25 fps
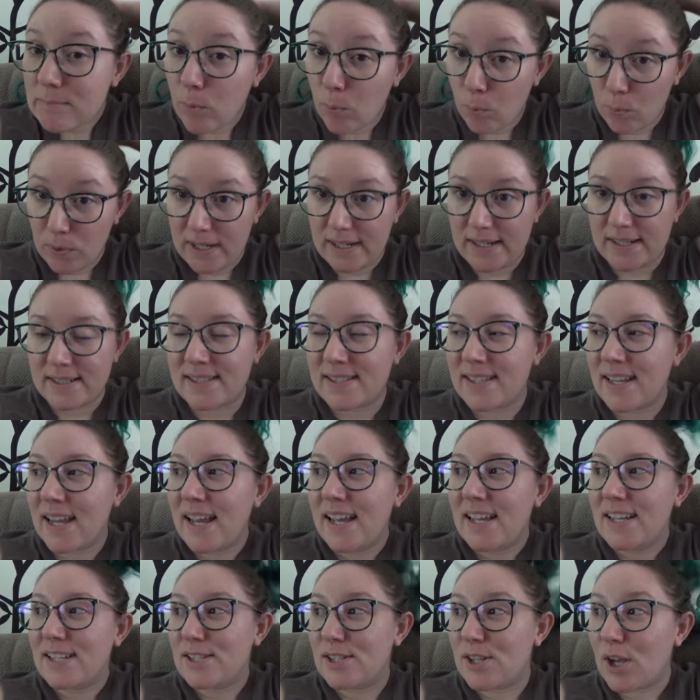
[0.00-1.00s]
weeks,
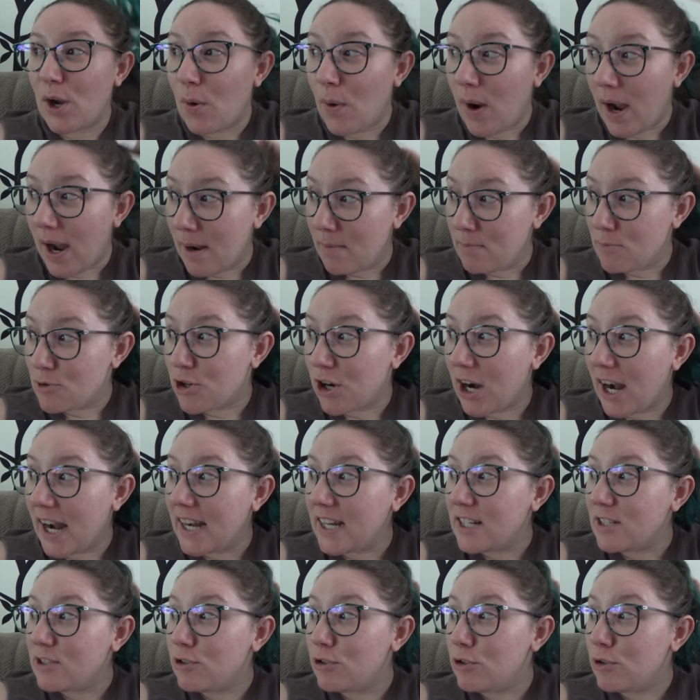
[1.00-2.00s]
so I'm
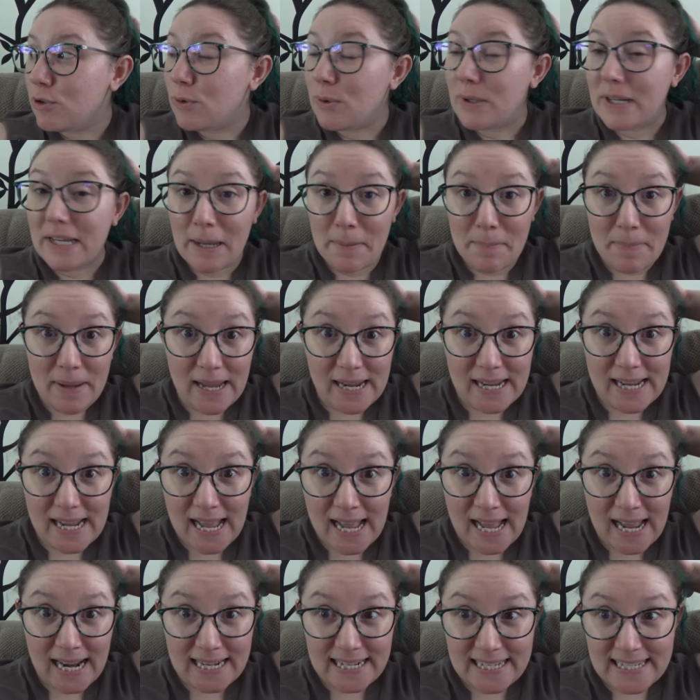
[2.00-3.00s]
trying to get back
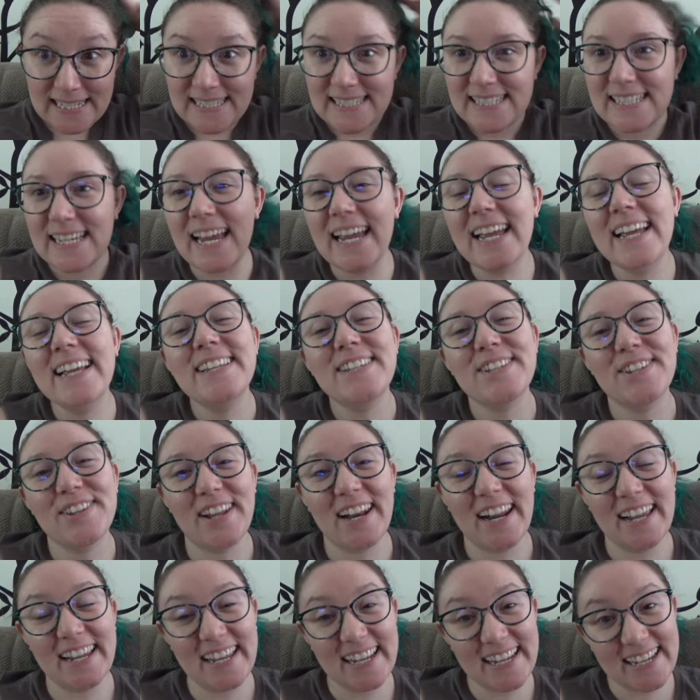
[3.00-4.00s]
on it so
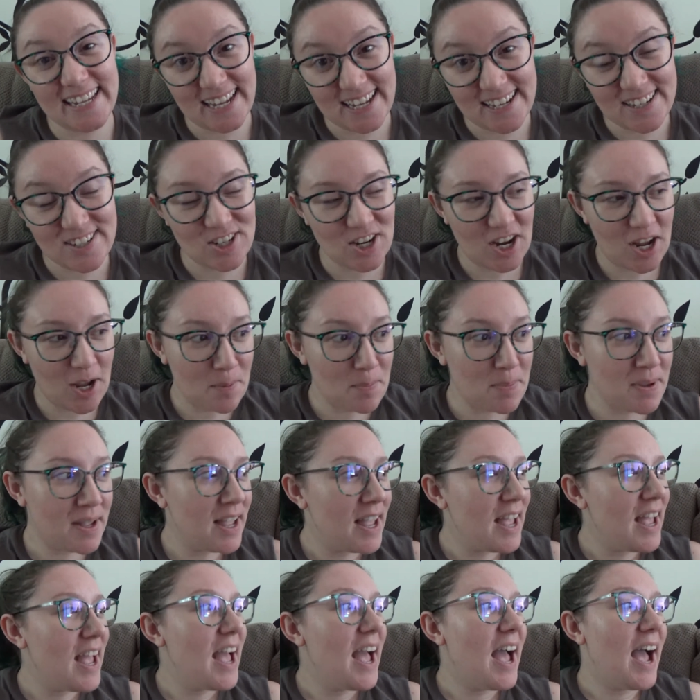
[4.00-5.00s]
that I can catch up.
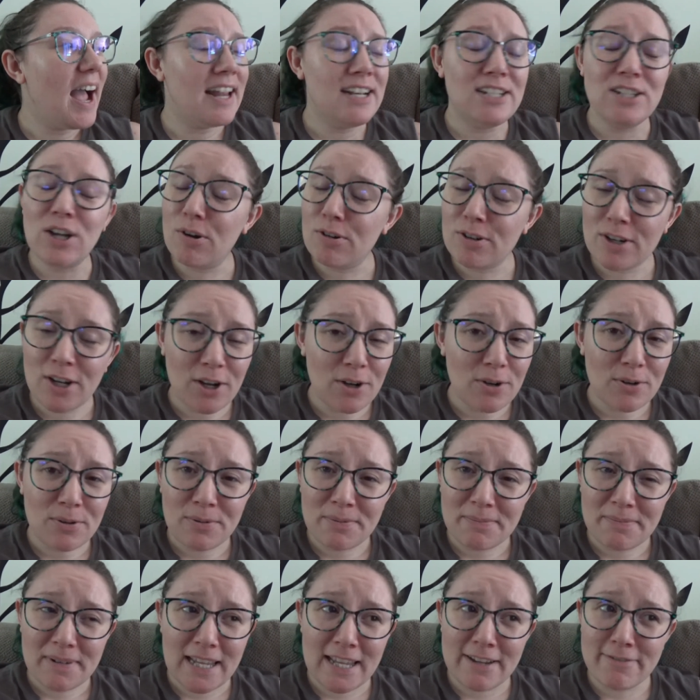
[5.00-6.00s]
I don't
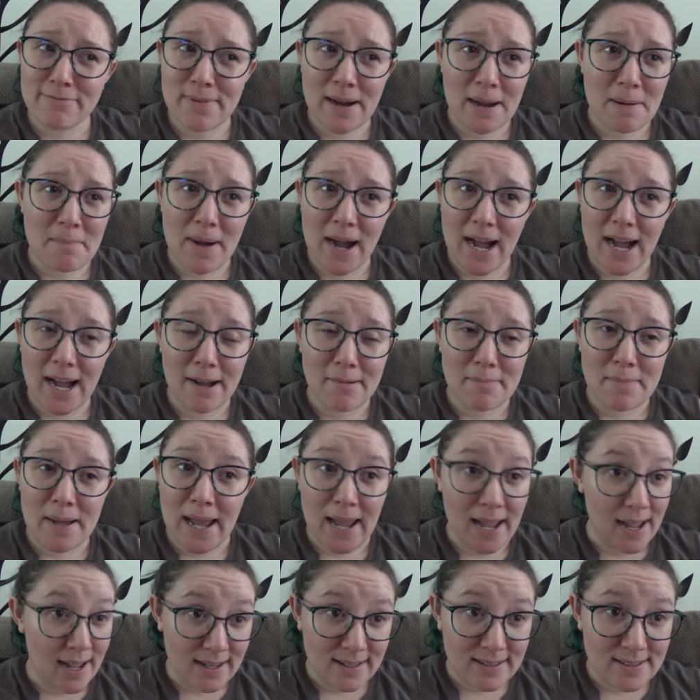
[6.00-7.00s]
know if my mom
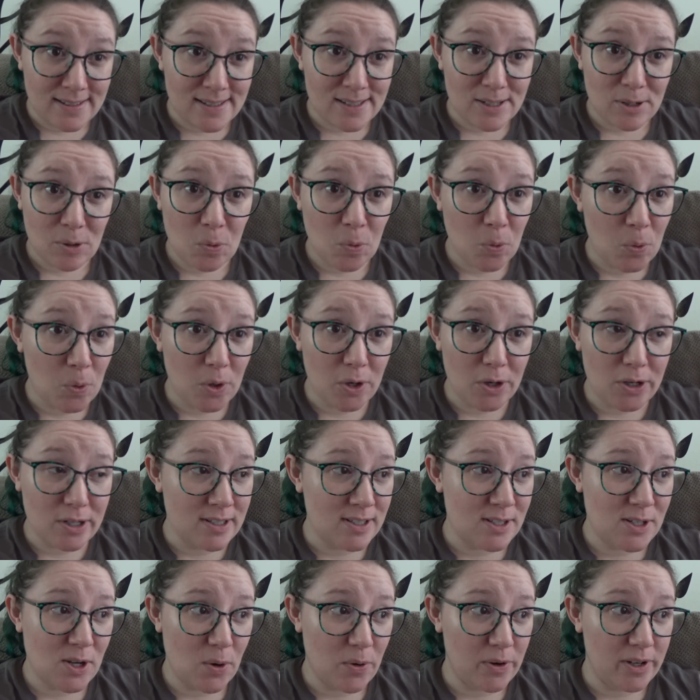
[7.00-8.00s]
has or
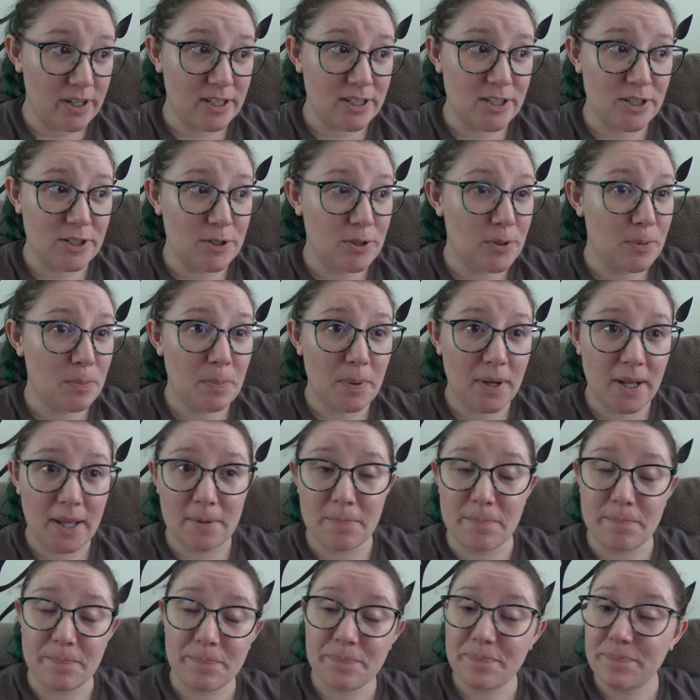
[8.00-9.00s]
is going to,
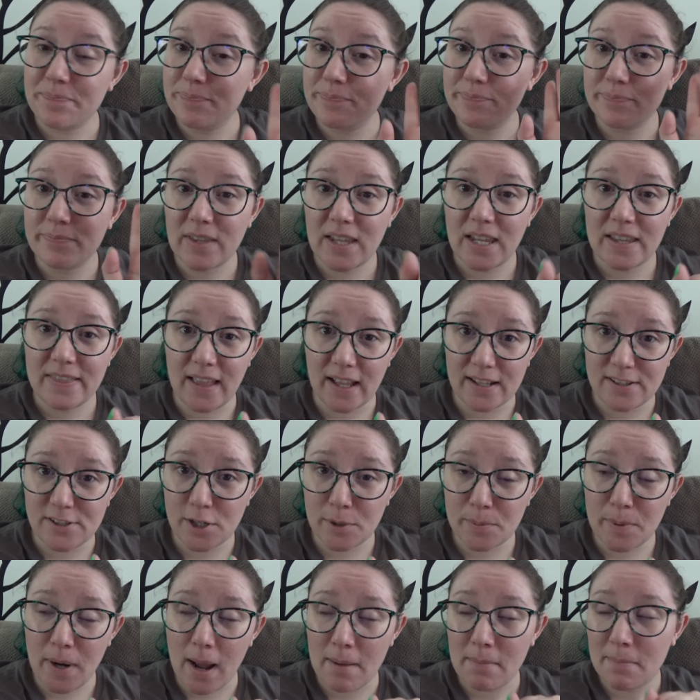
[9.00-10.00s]
but that's
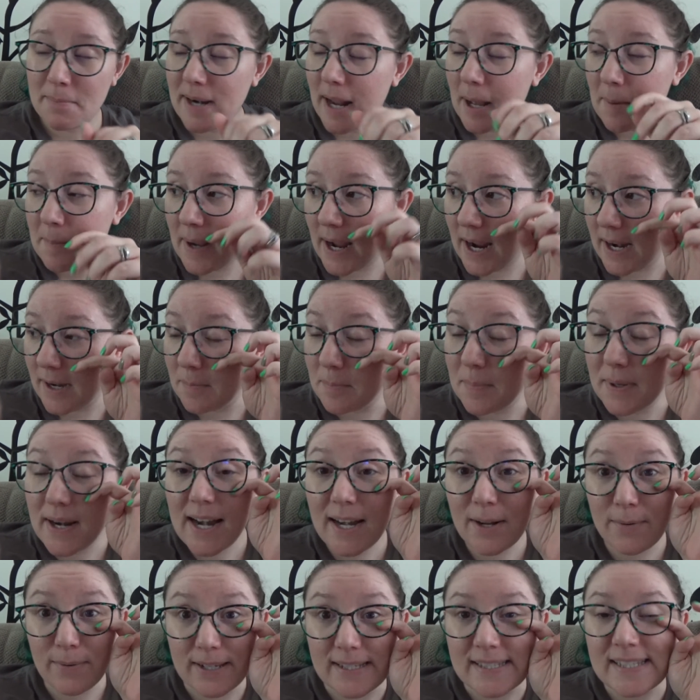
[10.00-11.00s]
her problem, not mine. But
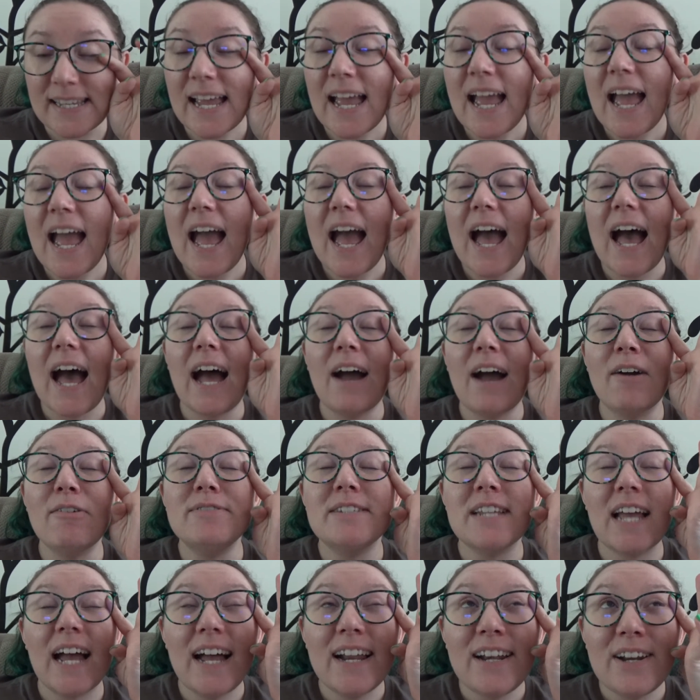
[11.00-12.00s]
anyways, I
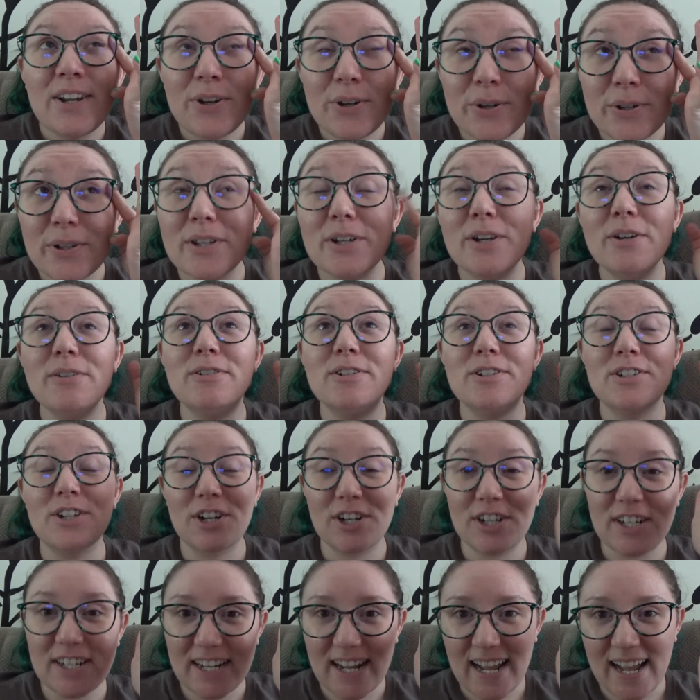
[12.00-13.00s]
was on Hulu to
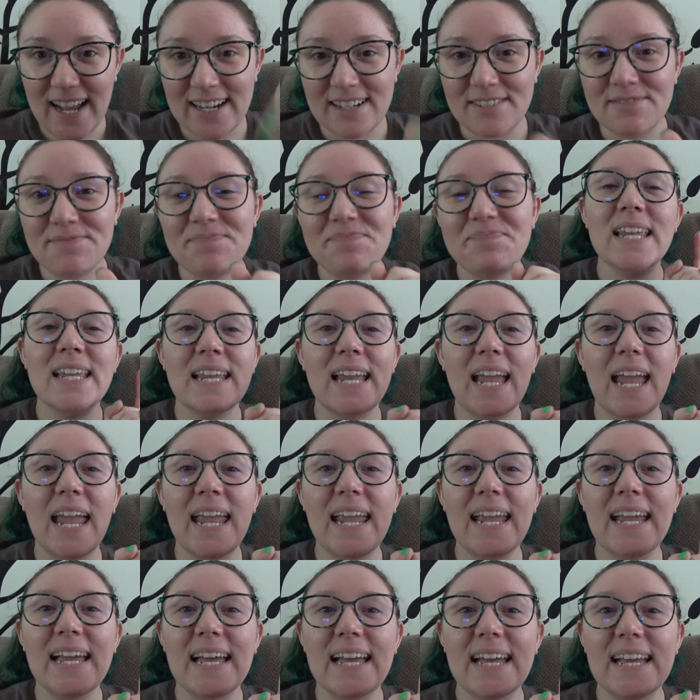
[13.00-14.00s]
turn it on,
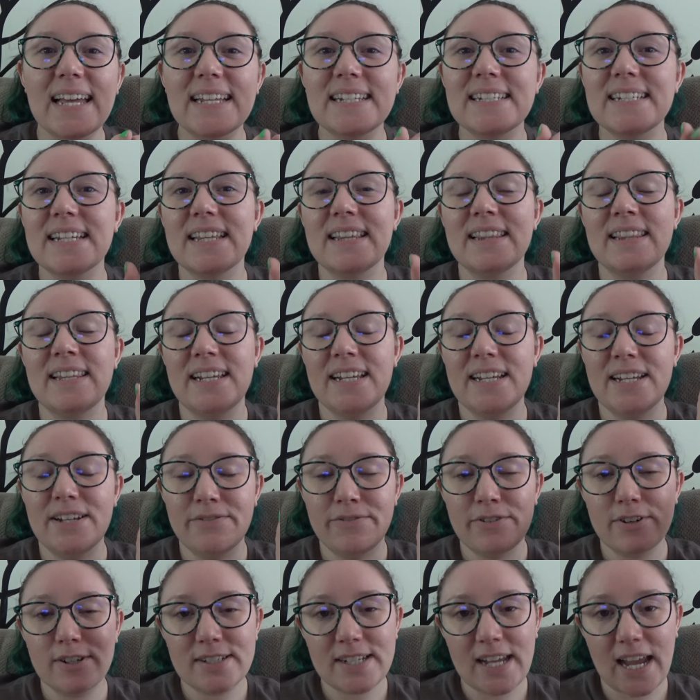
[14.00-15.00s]
and the
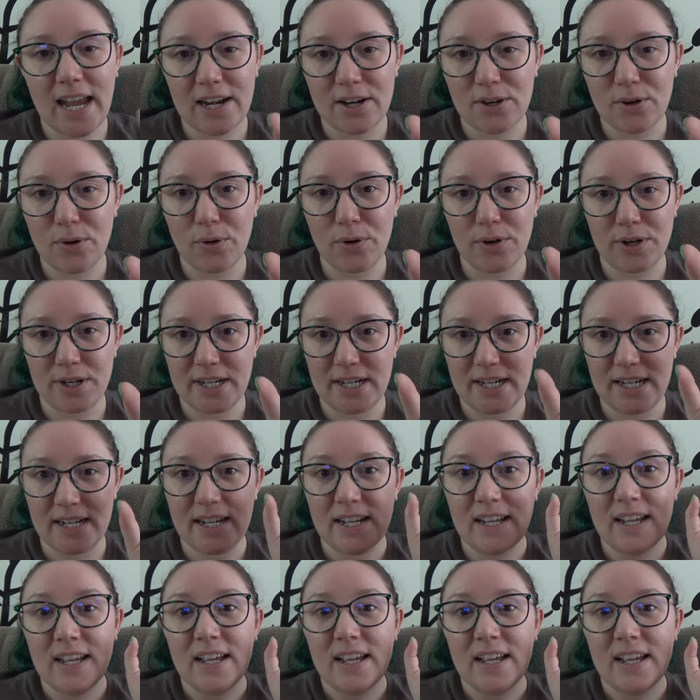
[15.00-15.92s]
first category,